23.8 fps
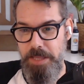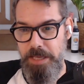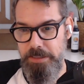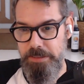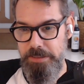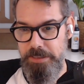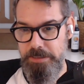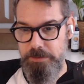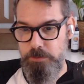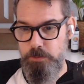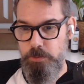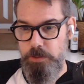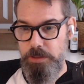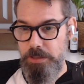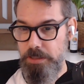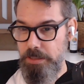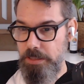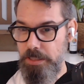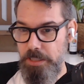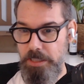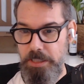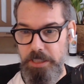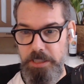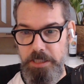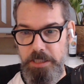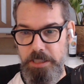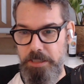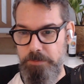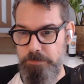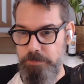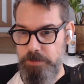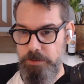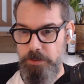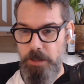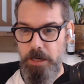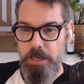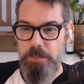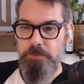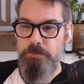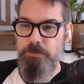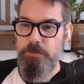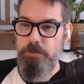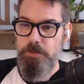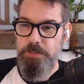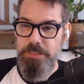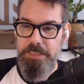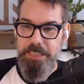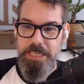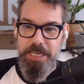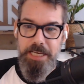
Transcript: And these were dog food